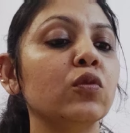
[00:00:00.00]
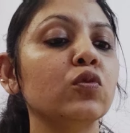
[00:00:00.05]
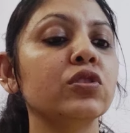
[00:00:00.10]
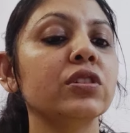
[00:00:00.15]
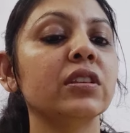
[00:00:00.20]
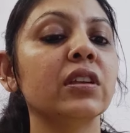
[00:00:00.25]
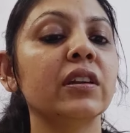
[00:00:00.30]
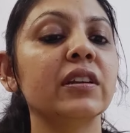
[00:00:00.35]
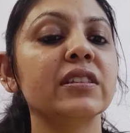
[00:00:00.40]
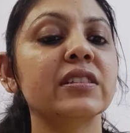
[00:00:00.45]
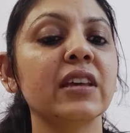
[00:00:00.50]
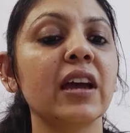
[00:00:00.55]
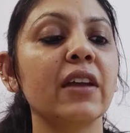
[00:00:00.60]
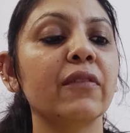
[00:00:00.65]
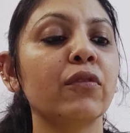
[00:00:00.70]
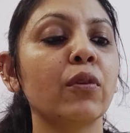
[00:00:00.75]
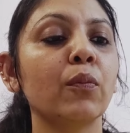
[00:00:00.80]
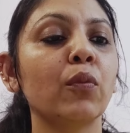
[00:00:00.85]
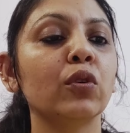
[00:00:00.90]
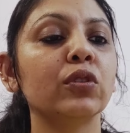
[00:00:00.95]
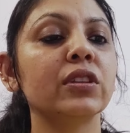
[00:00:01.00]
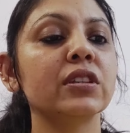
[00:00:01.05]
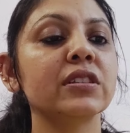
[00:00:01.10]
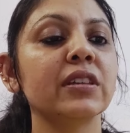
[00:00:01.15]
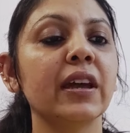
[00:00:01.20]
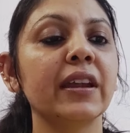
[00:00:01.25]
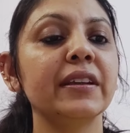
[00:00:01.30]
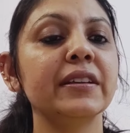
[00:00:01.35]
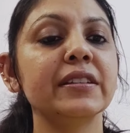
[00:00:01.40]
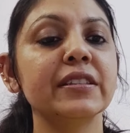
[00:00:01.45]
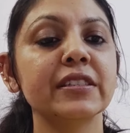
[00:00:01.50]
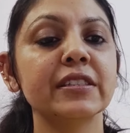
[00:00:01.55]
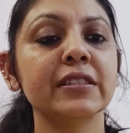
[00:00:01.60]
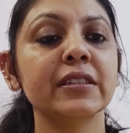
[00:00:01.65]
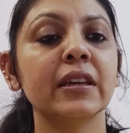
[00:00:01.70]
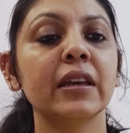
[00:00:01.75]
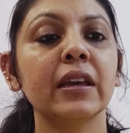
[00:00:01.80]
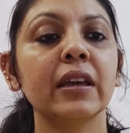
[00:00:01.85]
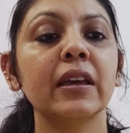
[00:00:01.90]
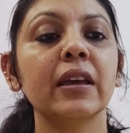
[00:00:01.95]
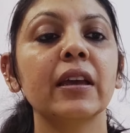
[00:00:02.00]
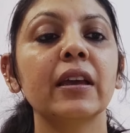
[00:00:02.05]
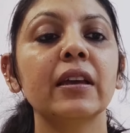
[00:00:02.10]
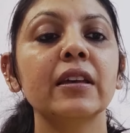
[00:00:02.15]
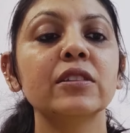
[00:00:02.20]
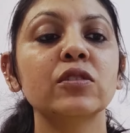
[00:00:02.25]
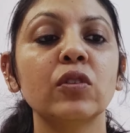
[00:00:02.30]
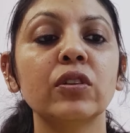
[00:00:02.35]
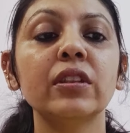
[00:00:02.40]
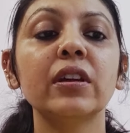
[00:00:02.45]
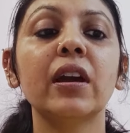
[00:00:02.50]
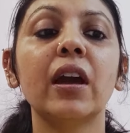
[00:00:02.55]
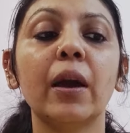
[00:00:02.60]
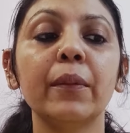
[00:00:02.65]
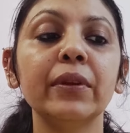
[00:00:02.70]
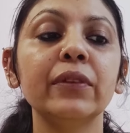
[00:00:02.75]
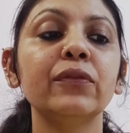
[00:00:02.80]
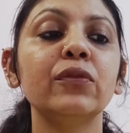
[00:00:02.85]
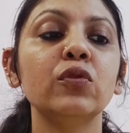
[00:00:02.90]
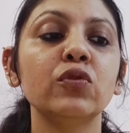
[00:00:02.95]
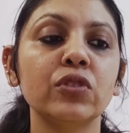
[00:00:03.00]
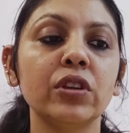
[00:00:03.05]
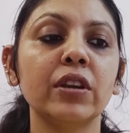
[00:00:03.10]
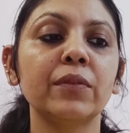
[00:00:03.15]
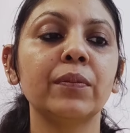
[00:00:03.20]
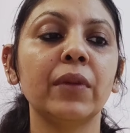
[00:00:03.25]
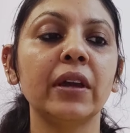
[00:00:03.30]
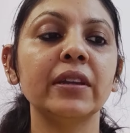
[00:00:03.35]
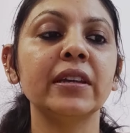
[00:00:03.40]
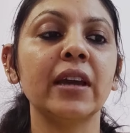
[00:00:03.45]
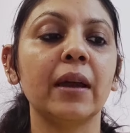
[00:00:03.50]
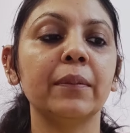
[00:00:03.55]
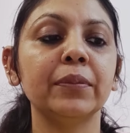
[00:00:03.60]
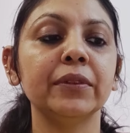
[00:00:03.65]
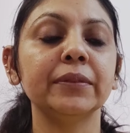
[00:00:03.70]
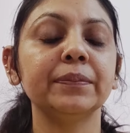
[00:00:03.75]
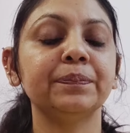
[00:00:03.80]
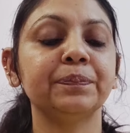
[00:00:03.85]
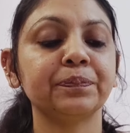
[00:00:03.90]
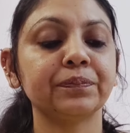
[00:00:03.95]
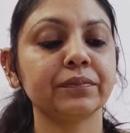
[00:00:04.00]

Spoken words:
do see the desire from both the sides. So in the coming future, it might happen.